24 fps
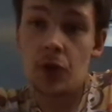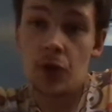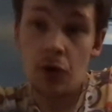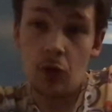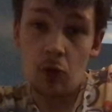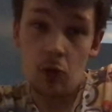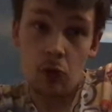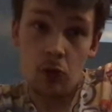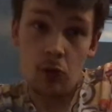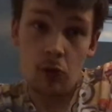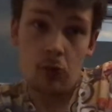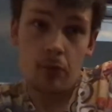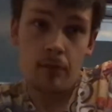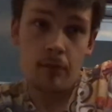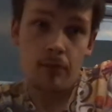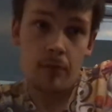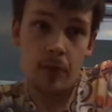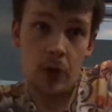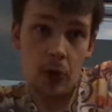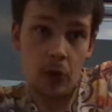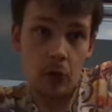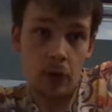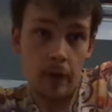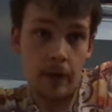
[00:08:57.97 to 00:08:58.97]
So,
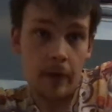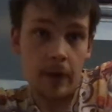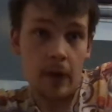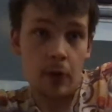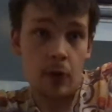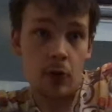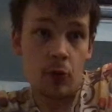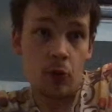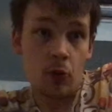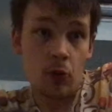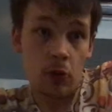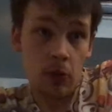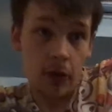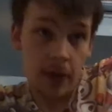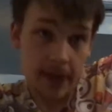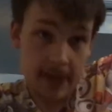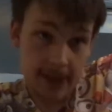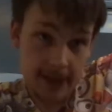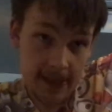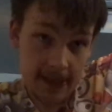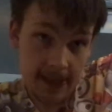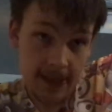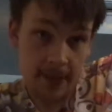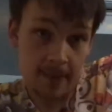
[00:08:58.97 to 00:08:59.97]
they're not
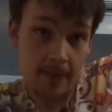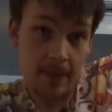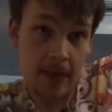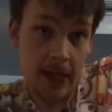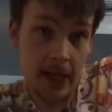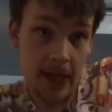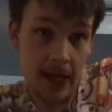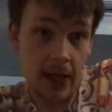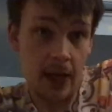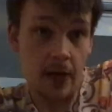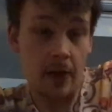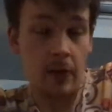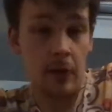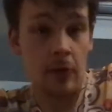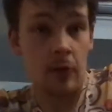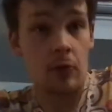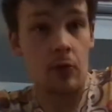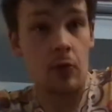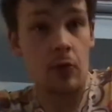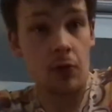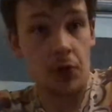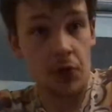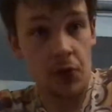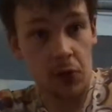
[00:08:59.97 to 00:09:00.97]
conceding many,
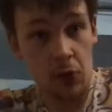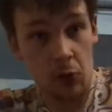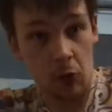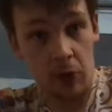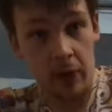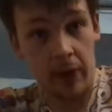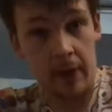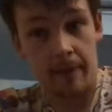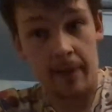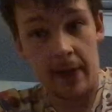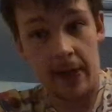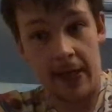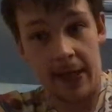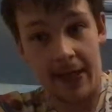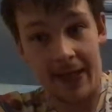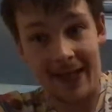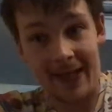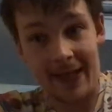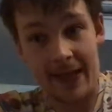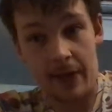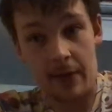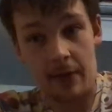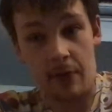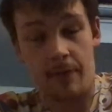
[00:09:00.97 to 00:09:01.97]
they're not scoring
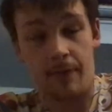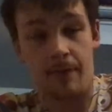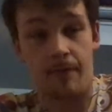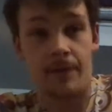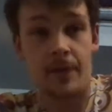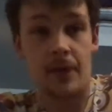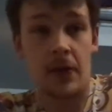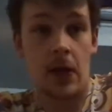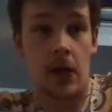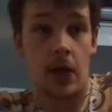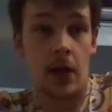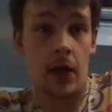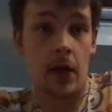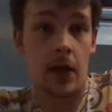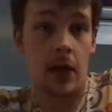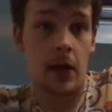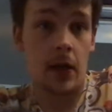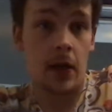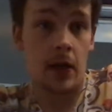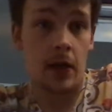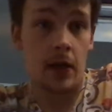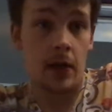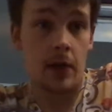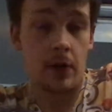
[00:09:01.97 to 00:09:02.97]
many either.
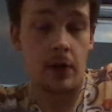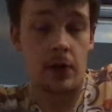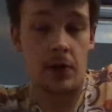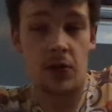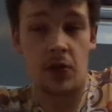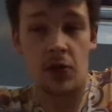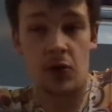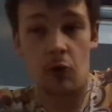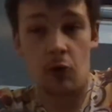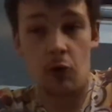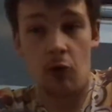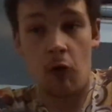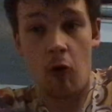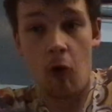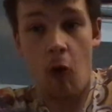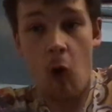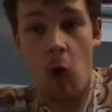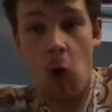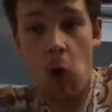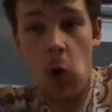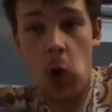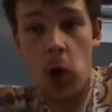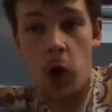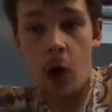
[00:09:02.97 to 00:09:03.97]
So,